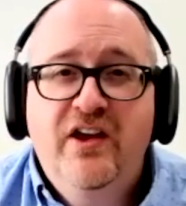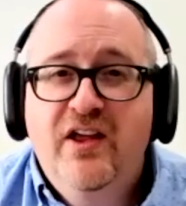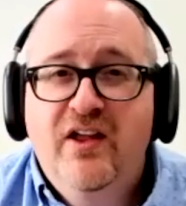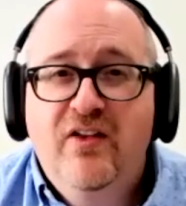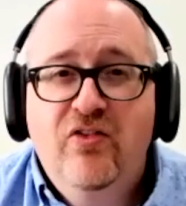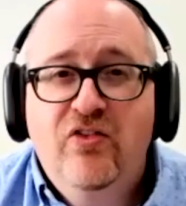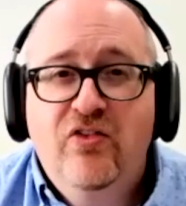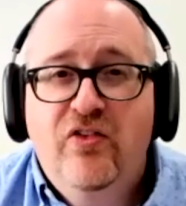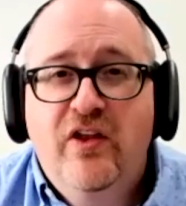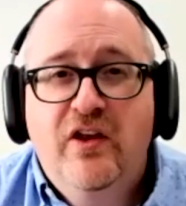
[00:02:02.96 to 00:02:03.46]

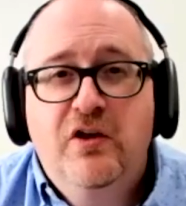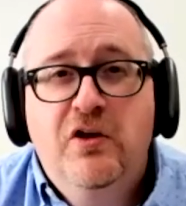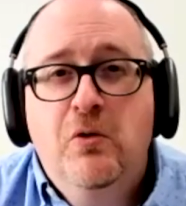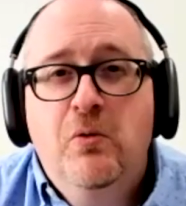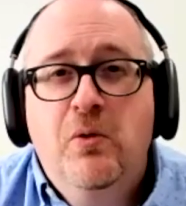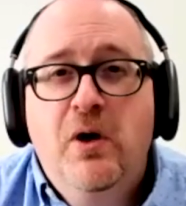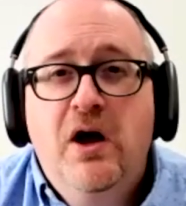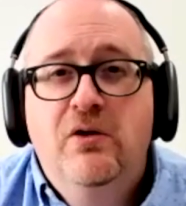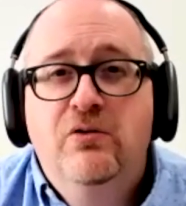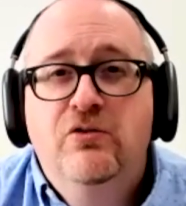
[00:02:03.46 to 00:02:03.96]
tickets that
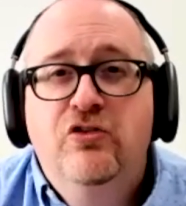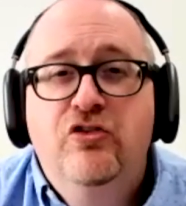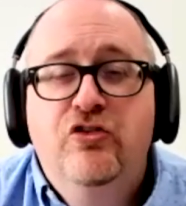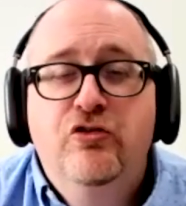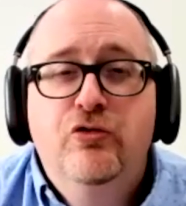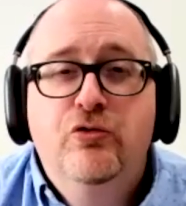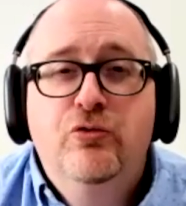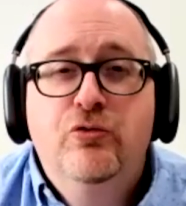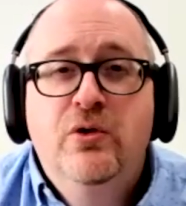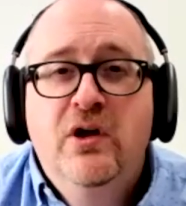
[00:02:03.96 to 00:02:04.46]
go out
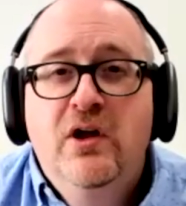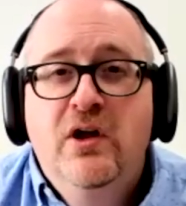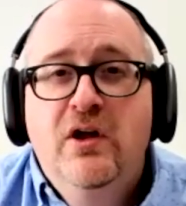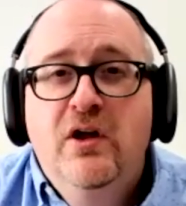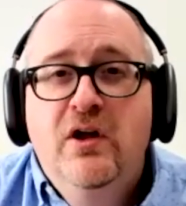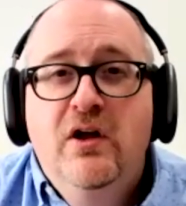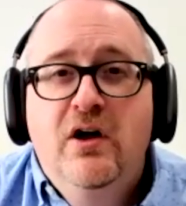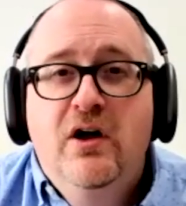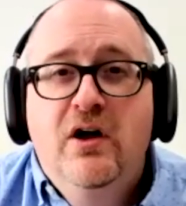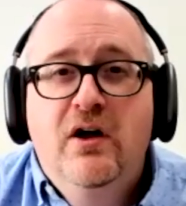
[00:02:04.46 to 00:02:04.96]
to
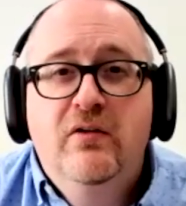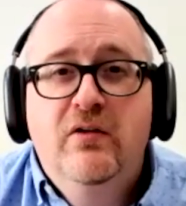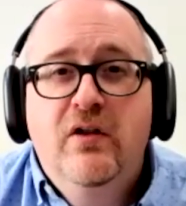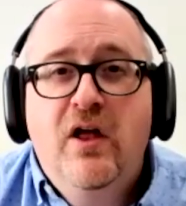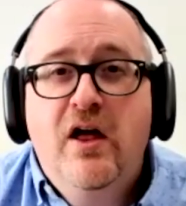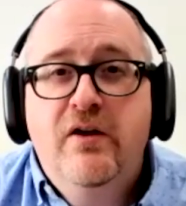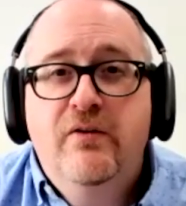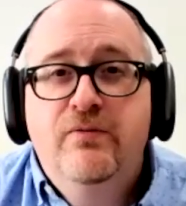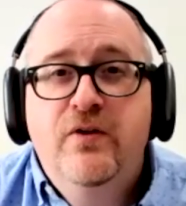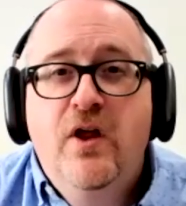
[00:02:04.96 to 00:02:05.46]
a
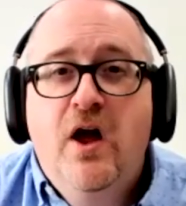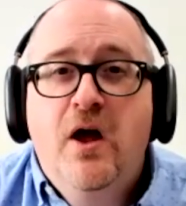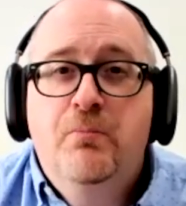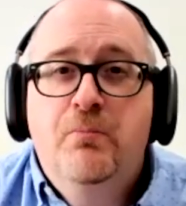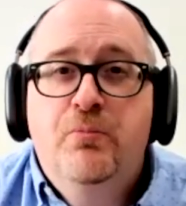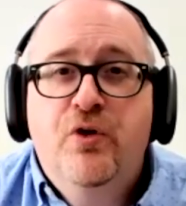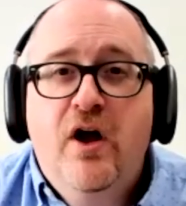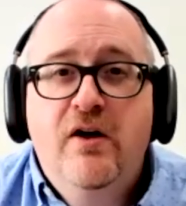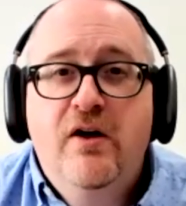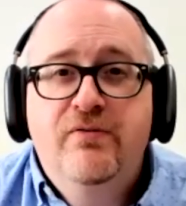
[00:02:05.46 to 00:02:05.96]
lot of
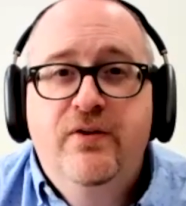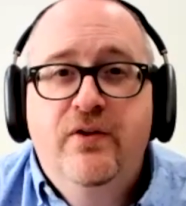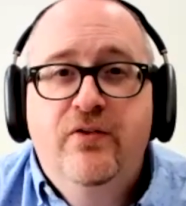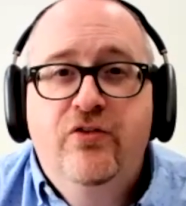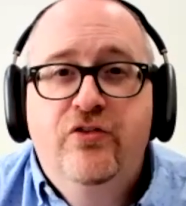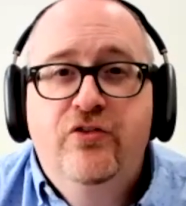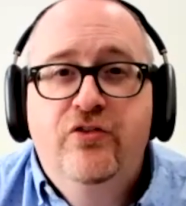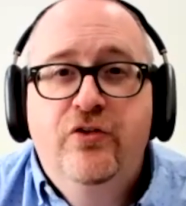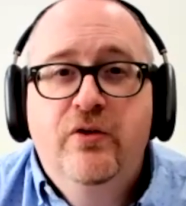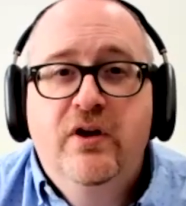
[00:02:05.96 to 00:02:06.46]

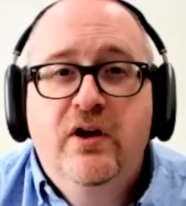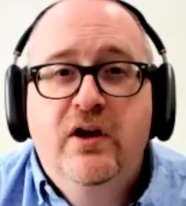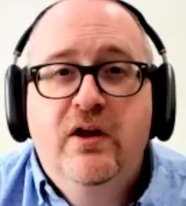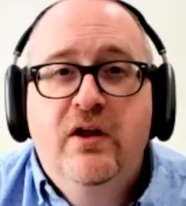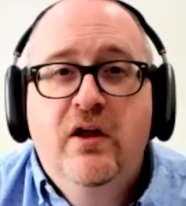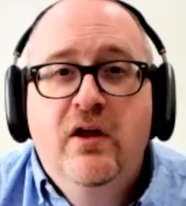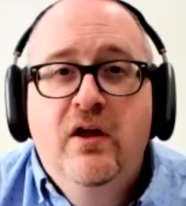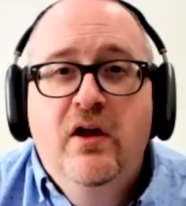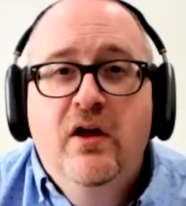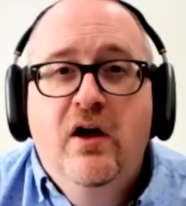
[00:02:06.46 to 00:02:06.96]
nonprofits
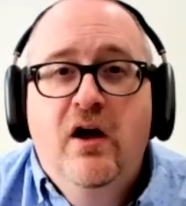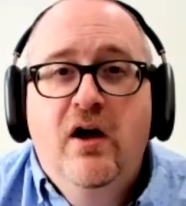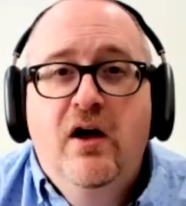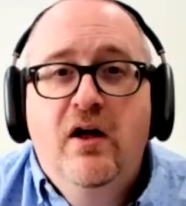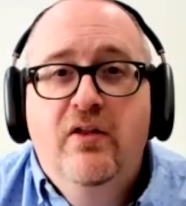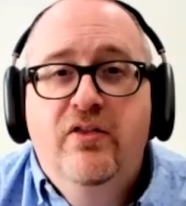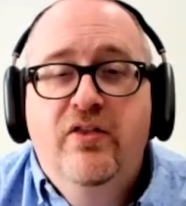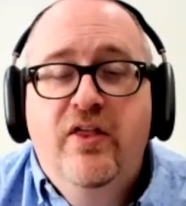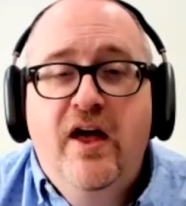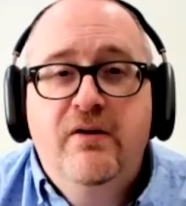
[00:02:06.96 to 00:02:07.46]
during
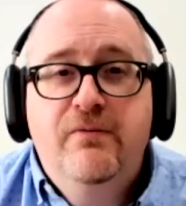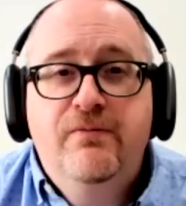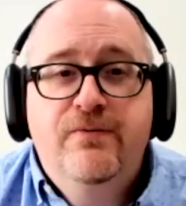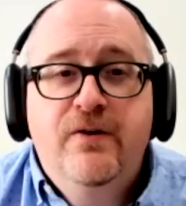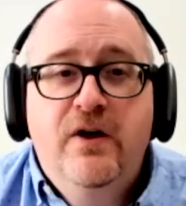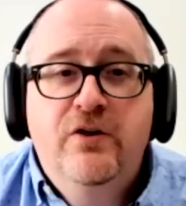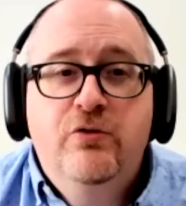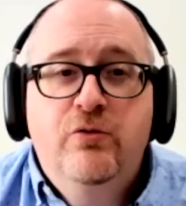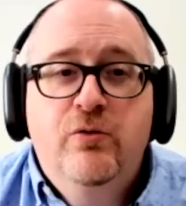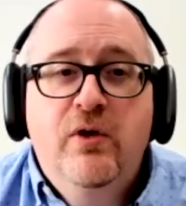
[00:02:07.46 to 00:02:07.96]
uh, that
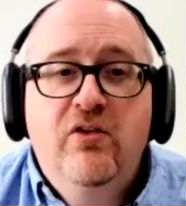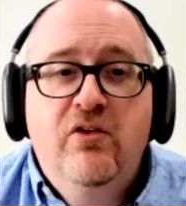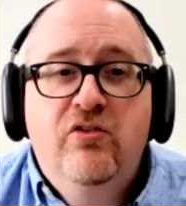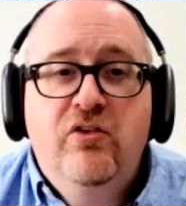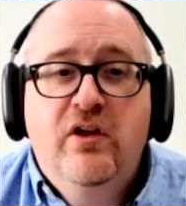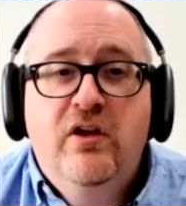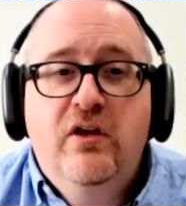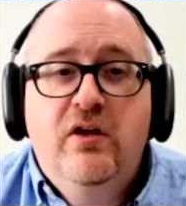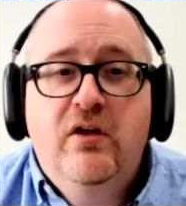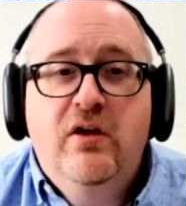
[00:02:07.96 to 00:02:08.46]

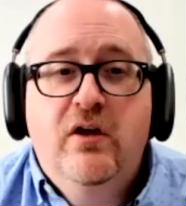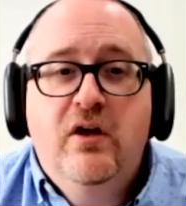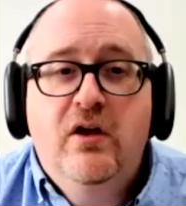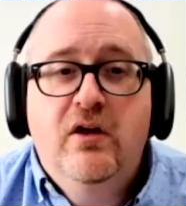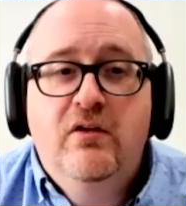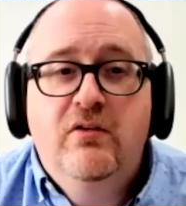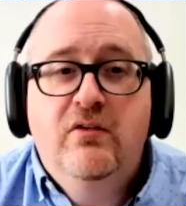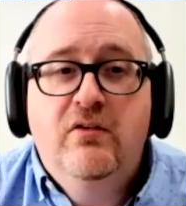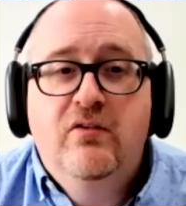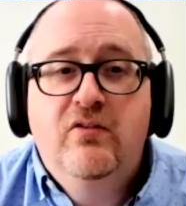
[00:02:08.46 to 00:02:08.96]
fundraising
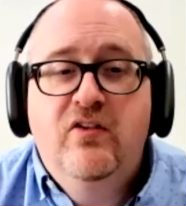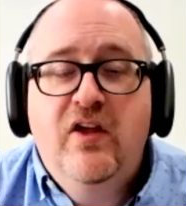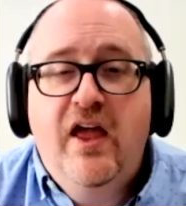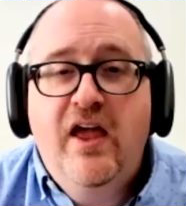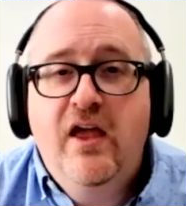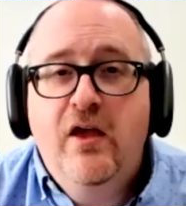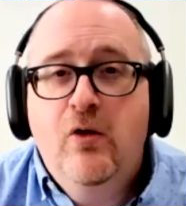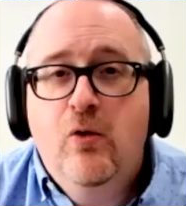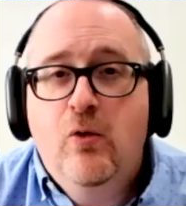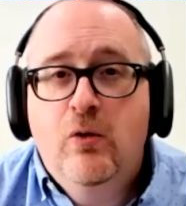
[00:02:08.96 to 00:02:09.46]
uh,
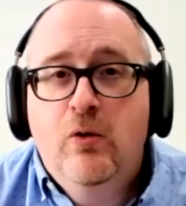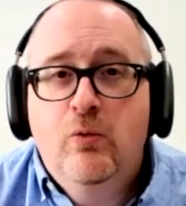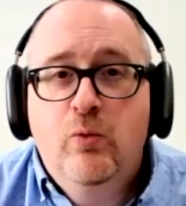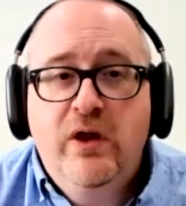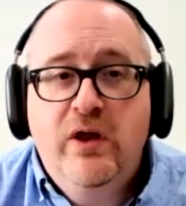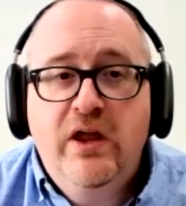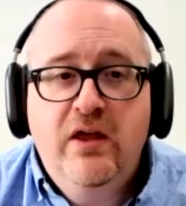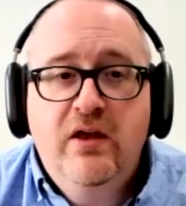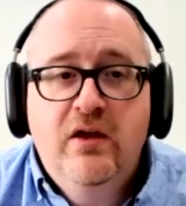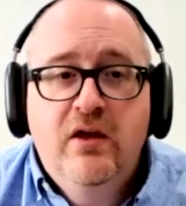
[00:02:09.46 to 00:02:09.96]
day or
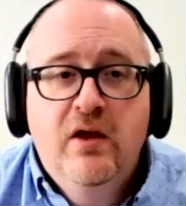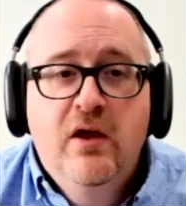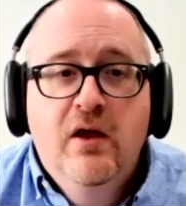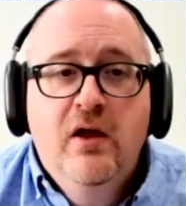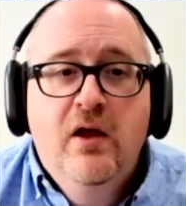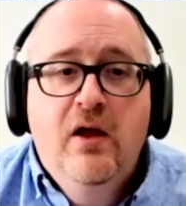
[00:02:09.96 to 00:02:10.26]
week.